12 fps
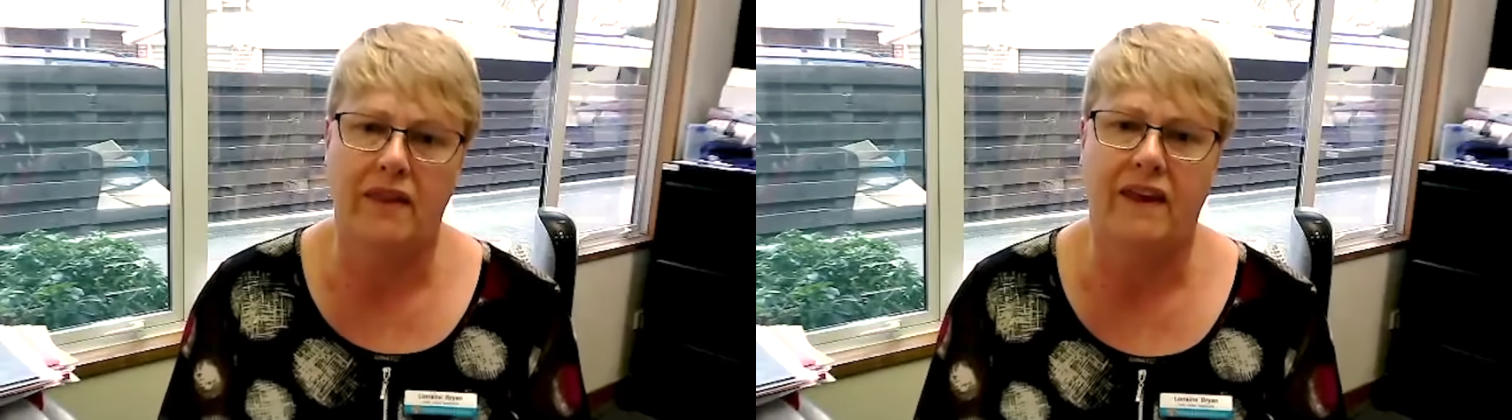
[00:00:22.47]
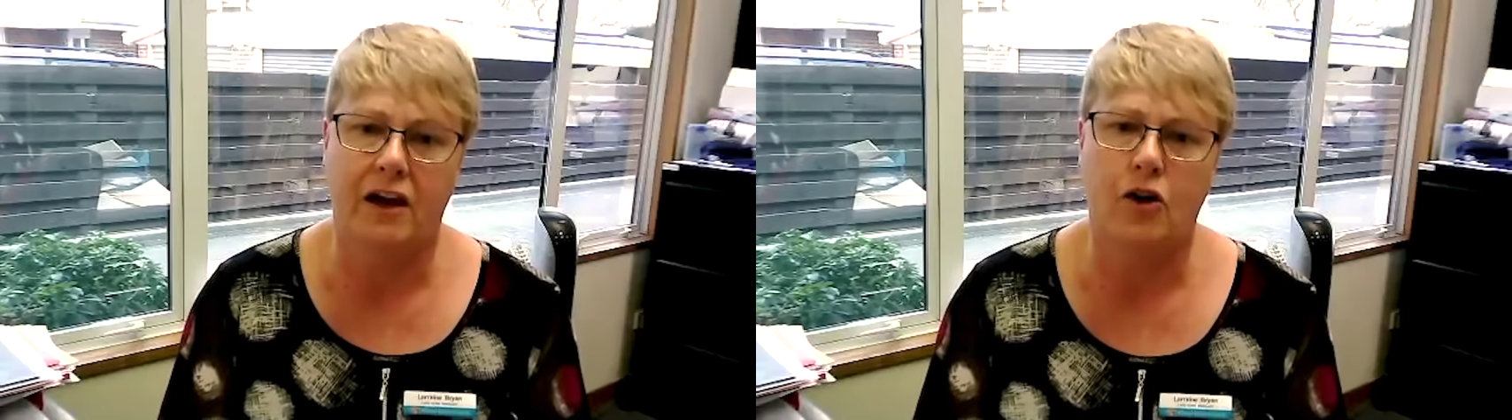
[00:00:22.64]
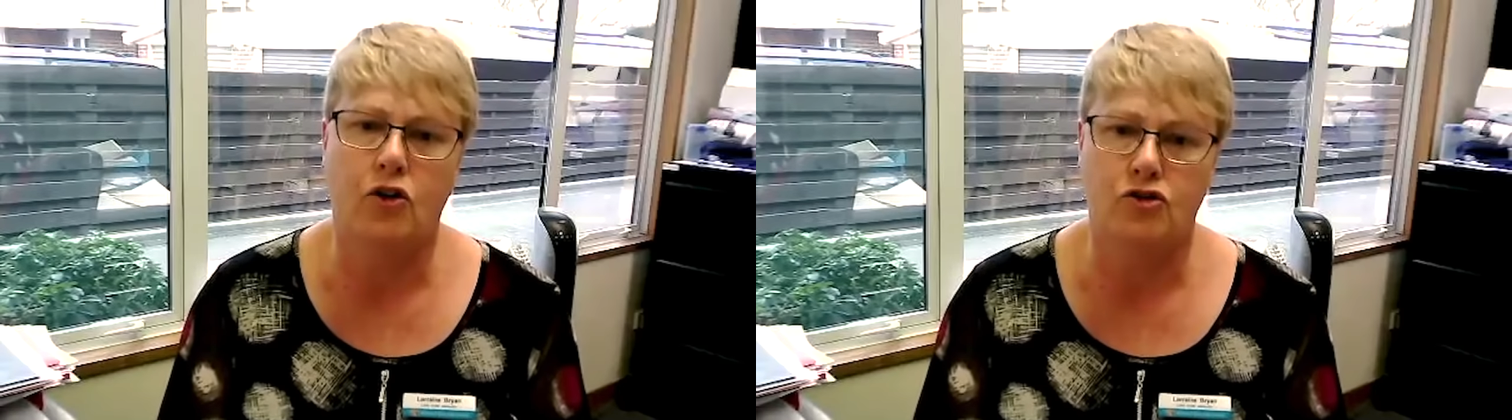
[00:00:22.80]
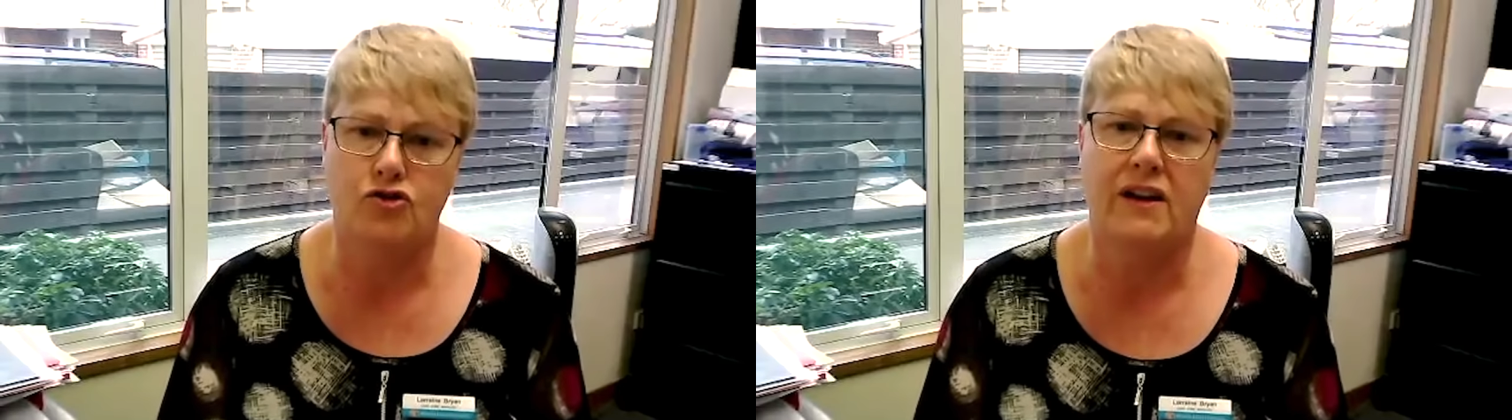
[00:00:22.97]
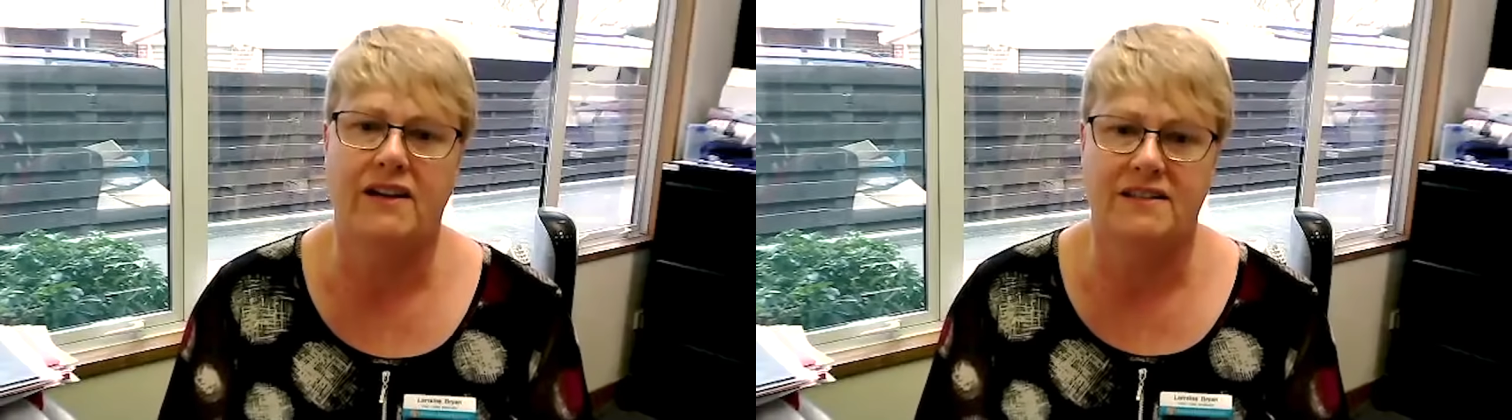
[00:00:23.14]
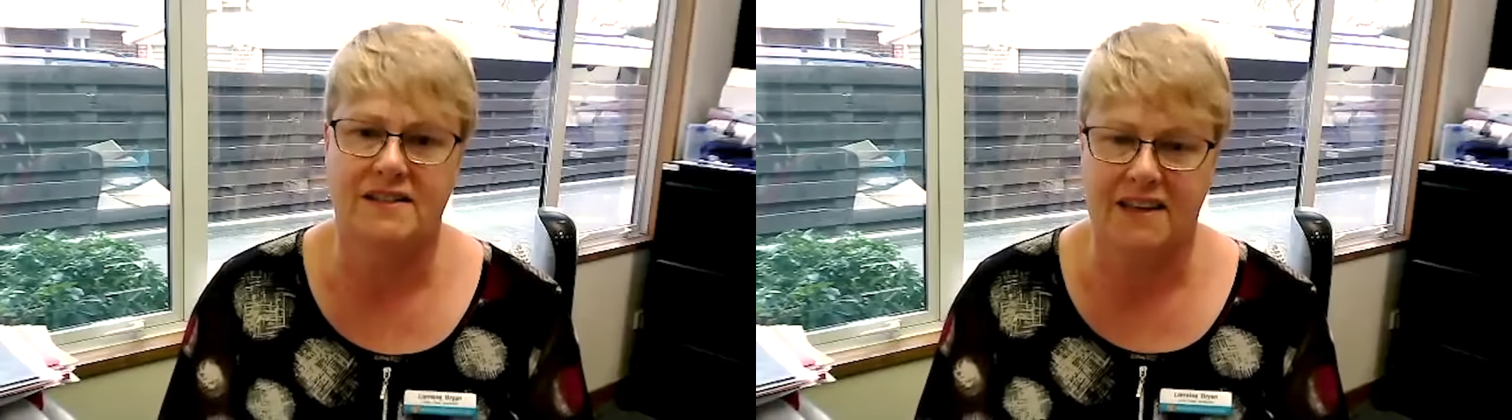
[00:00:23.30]
that
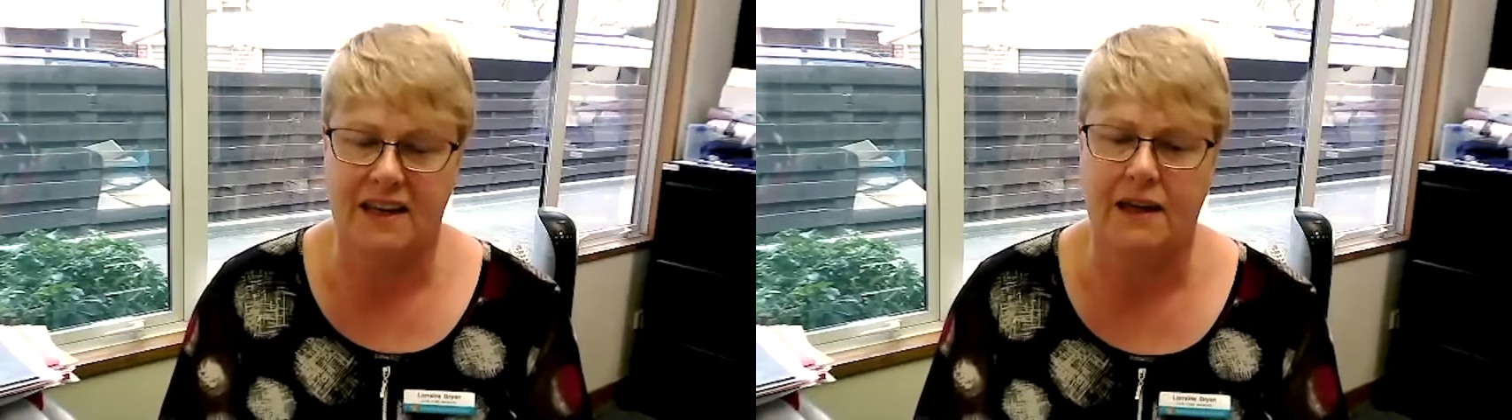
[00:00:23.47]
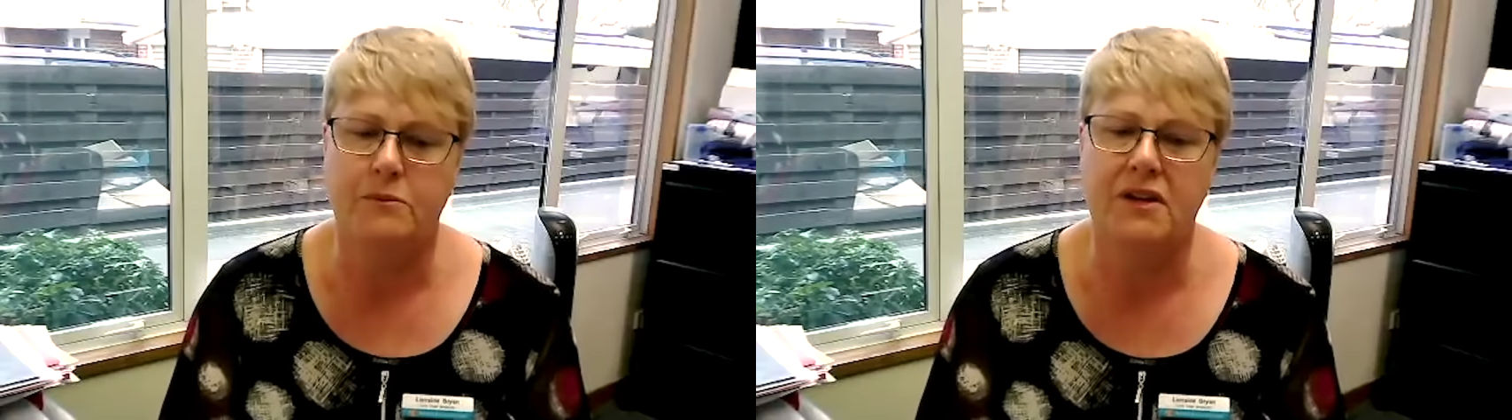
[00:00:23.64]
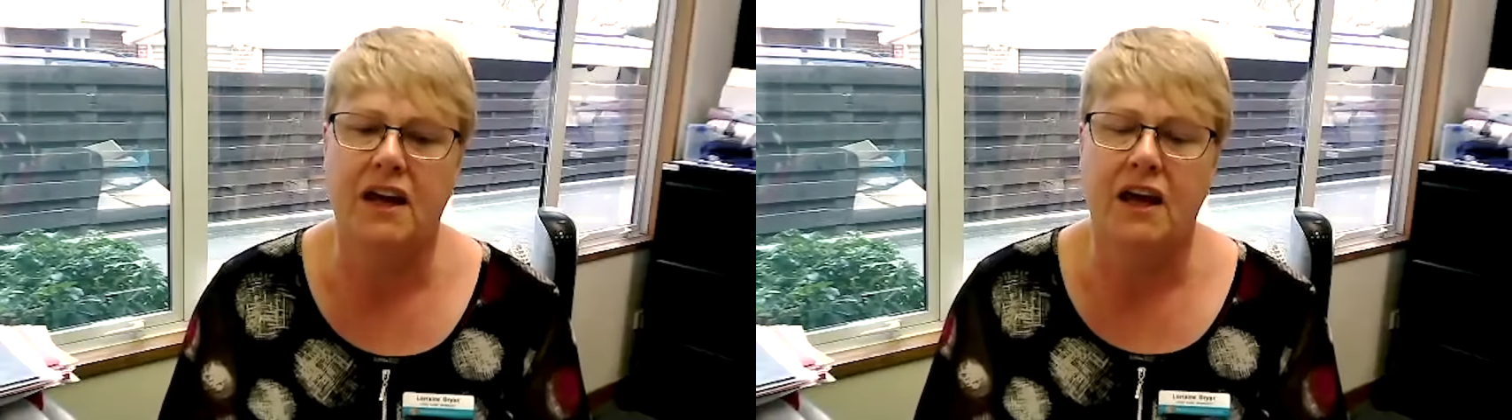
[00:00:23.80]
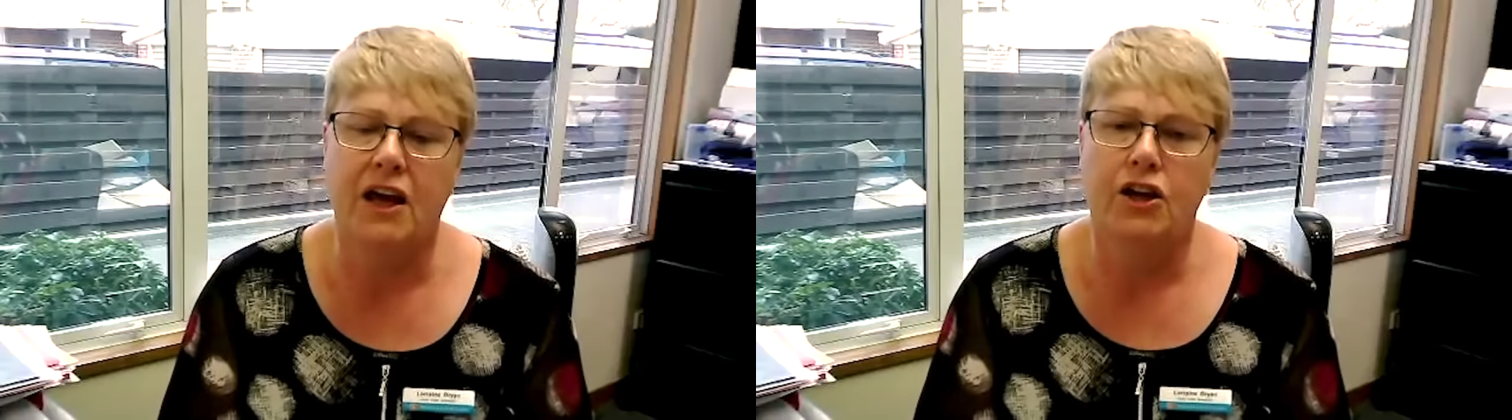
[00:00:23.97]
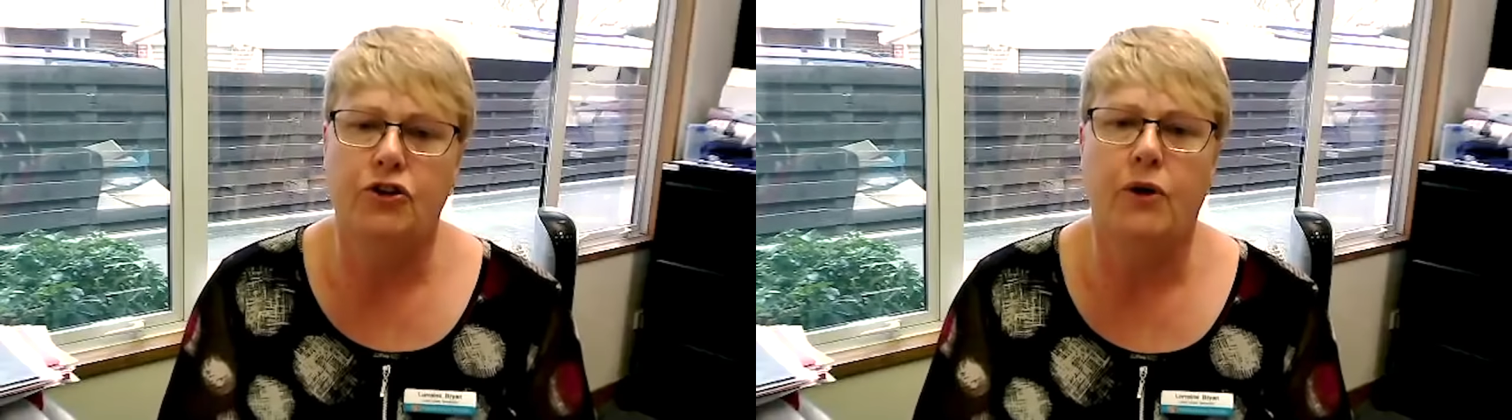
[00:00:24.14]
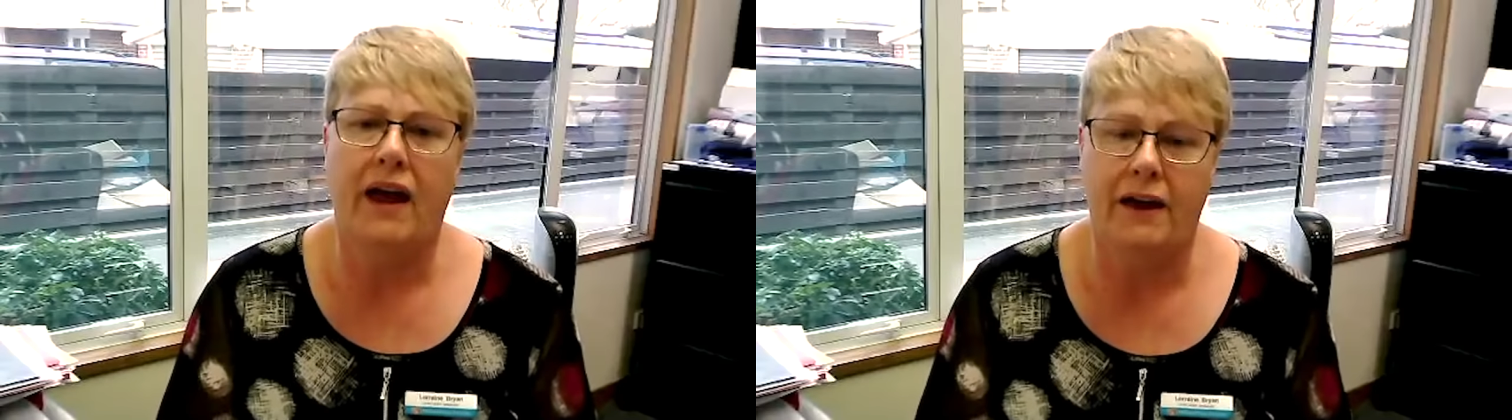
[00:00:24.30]
contract is kept,
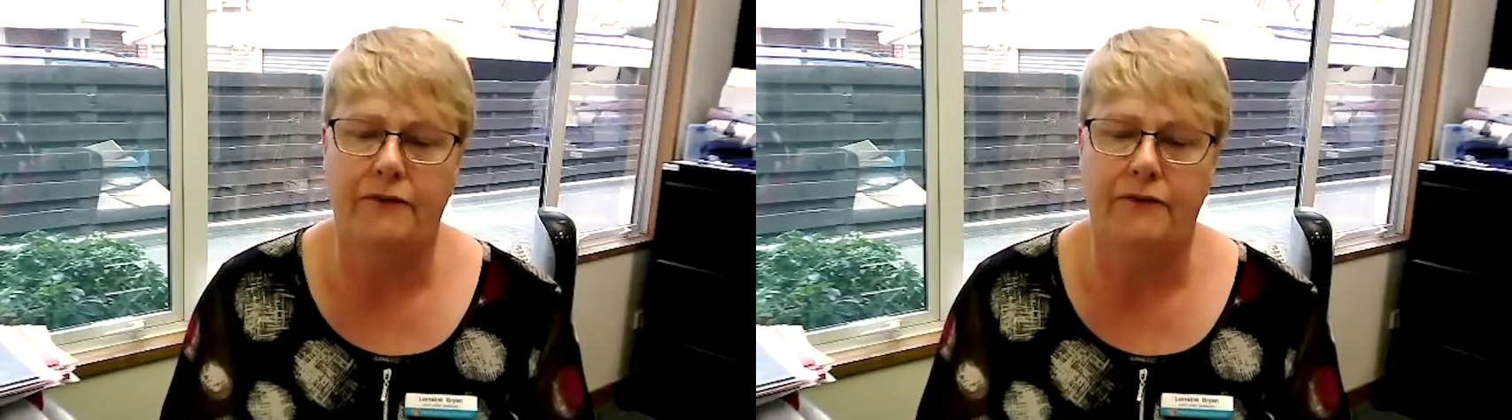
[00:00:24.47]
it